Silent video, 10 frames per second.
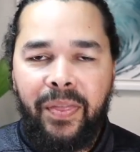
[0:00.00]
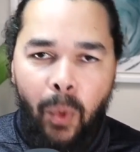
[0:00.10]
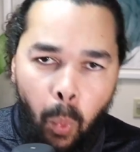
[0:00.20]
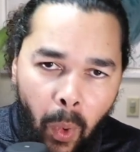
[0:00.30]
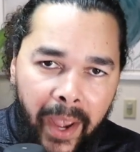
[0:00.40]

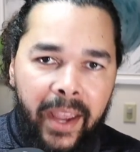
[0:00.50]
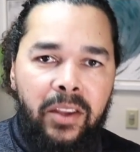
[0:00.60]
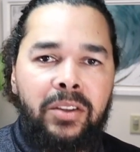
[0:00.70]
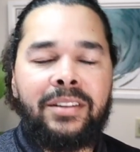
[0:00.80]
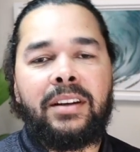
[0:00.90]
the way
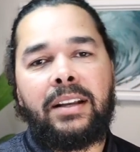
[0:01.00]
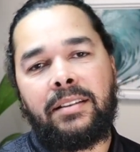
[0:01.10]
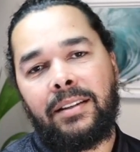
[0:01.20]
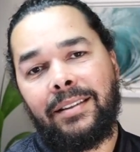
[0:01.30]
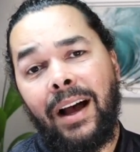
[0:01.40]
you design
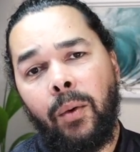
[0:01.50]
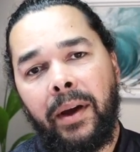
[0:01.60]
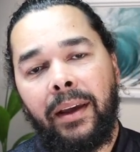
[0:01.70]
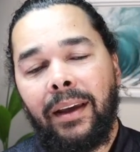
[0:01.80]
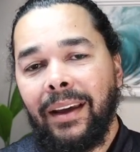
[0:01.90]
sites that
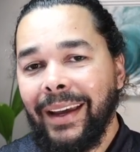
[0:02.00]
way,